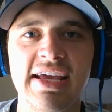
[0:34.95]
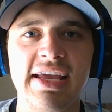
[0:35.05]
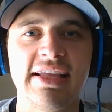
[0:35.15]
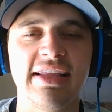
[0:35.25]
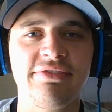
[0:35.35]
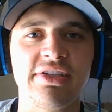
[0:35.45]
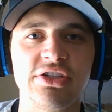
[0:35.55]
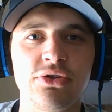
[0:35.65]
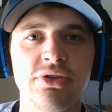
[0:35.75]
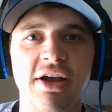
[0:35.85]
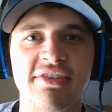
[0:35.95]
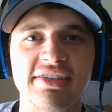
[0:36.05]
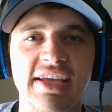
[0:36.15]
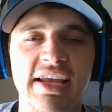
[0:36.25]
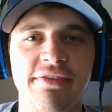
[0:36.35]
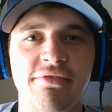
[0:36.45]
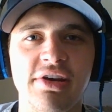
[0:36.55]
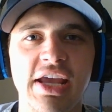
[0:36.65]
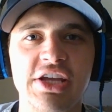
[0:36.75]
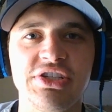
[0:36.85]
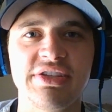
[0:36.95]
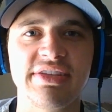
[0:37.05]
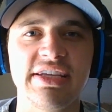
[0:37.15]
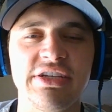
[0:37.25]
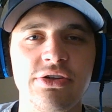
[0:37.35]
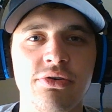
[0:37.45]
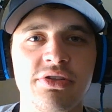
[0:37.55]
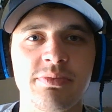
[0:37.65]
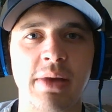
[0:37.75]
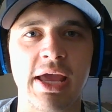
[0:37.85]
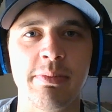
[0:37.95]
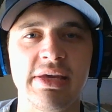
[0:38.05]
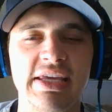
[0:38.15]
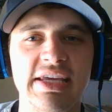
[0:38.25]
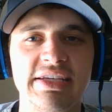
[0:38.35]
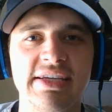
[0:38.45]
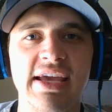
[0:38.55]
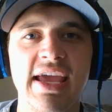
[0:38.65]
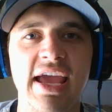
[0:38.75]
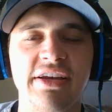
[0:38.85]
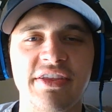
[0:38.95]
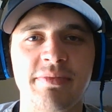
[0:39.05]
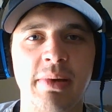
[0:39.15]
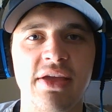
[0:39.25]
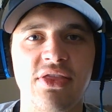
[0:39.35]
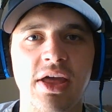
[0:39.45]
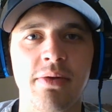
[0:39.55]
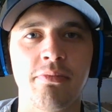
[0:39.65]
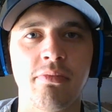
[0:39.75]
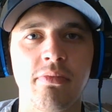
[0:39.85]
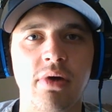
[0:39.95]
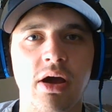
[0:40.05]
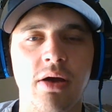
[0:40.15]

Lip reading: He left in 2010 in free agency to go to the Miami Heat, and despite them